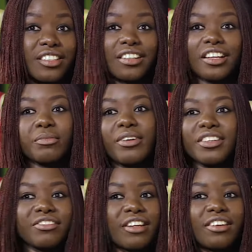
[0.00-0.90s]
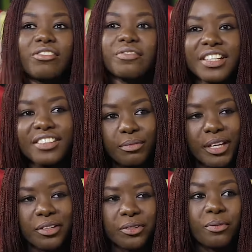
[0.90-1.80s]
years experience and trying to convince them
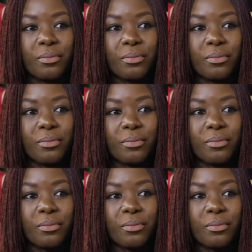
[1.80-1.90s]
that you know